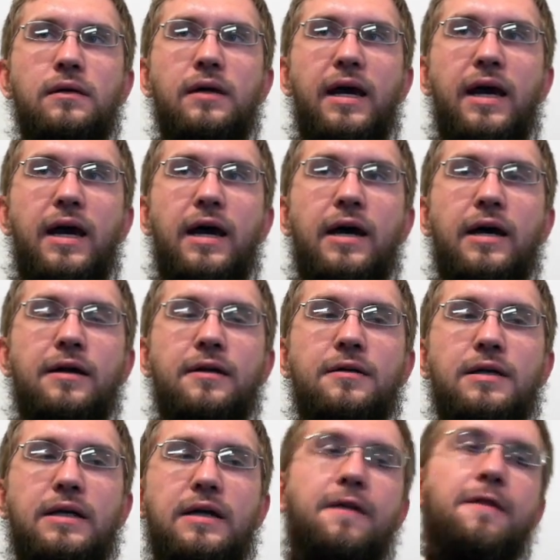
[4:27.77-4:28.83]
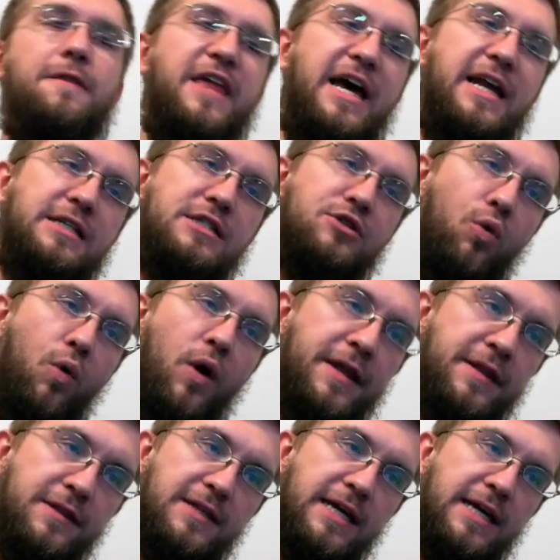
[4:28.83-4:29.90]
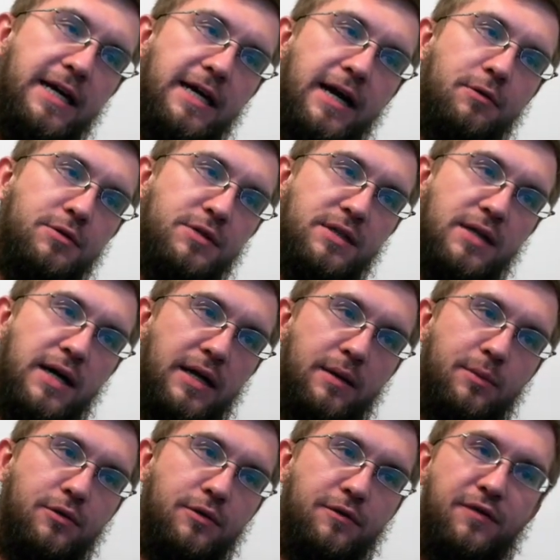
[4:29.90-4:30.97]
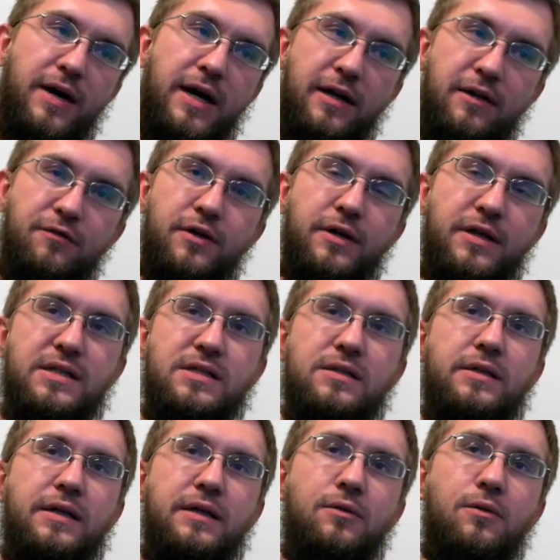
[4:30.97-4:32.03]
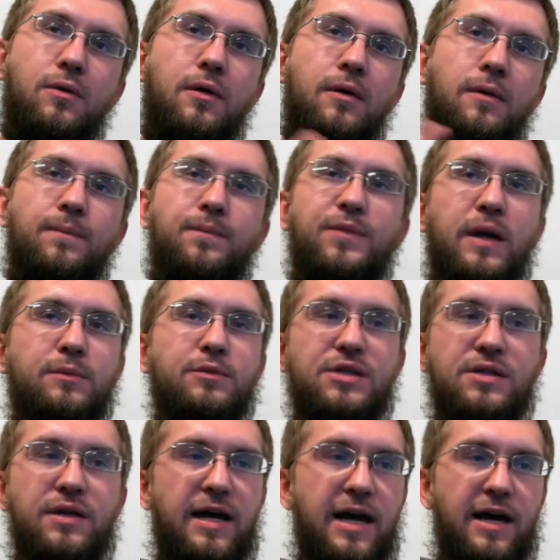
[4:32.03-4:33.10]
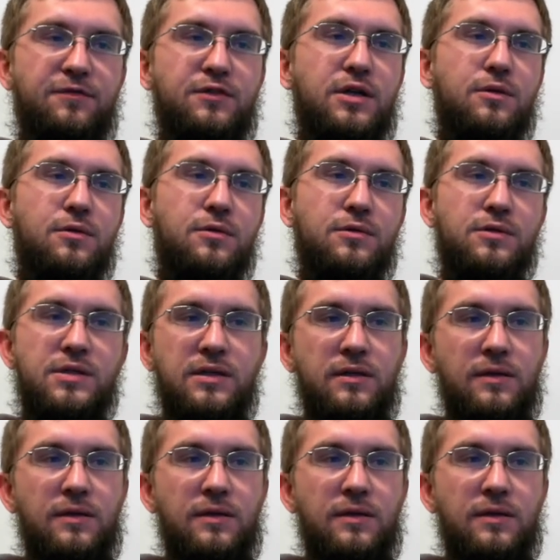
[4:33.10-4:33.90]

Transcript: And that is the one thing I was not able to find very easily, or I'm just going to have to use,